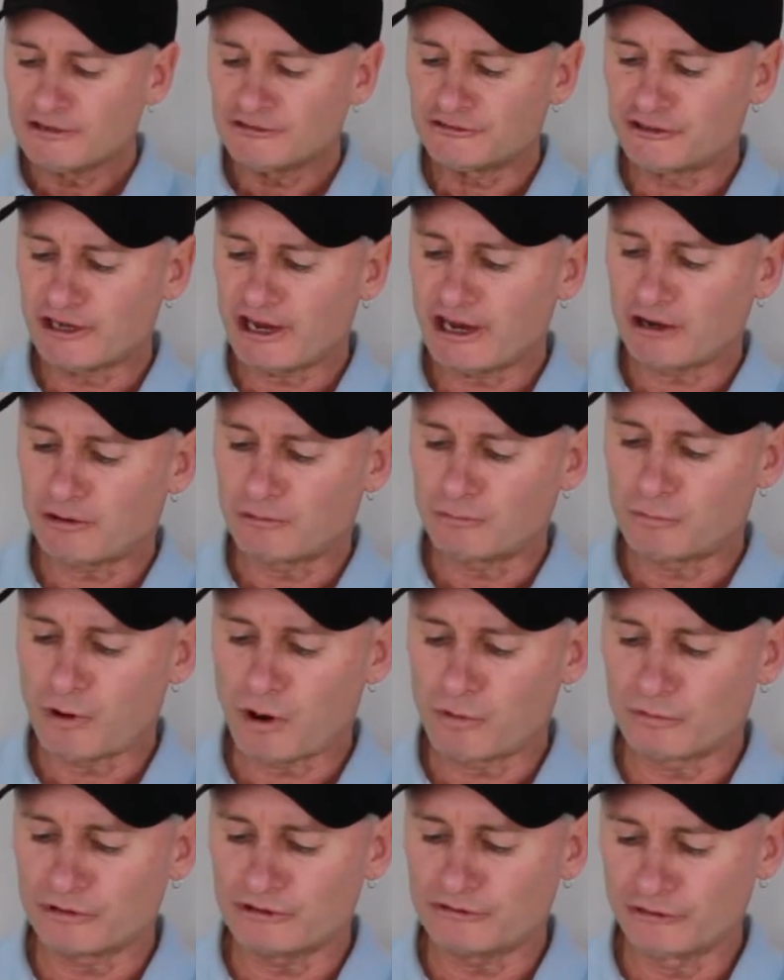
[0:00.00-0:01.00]
So
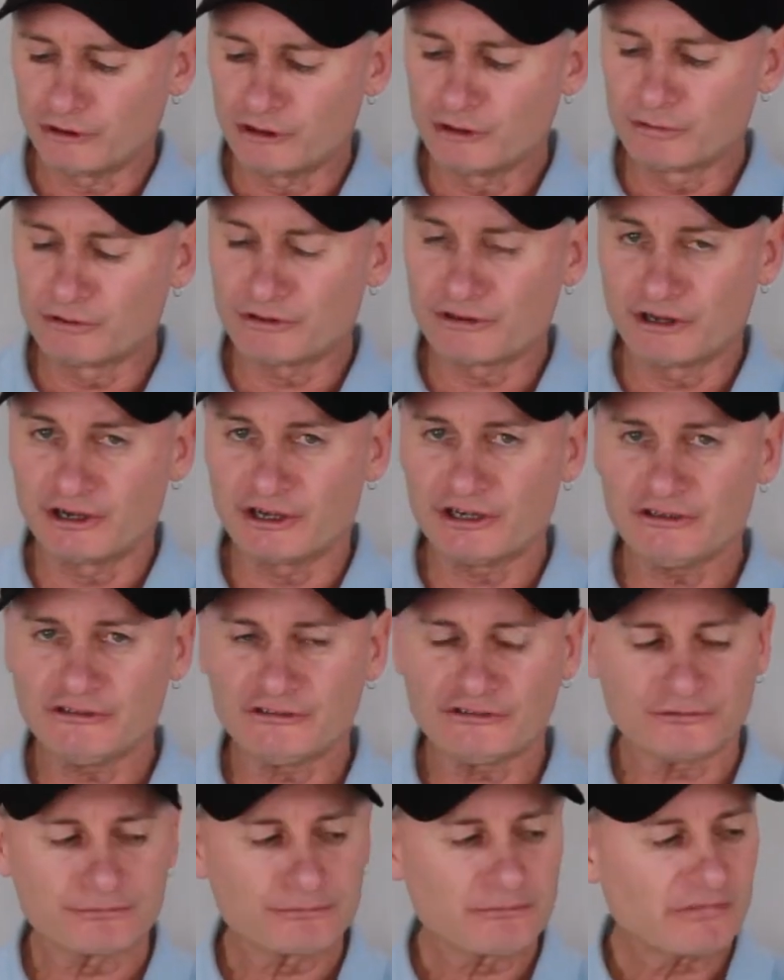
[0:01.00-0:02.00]
what we do with
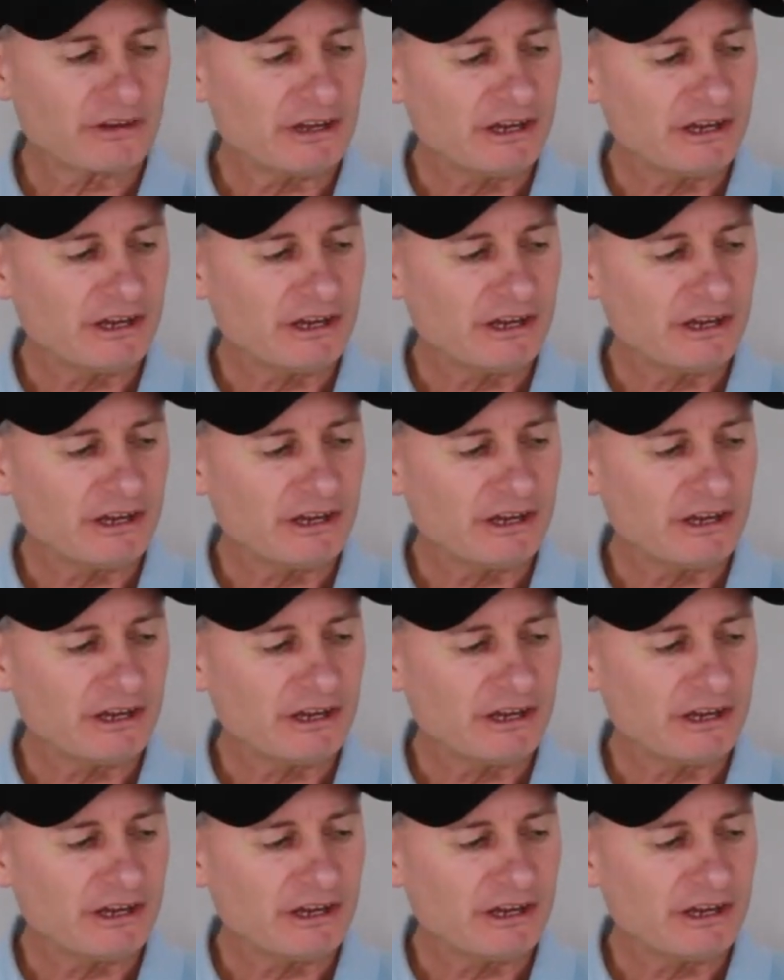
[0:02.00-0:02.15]
these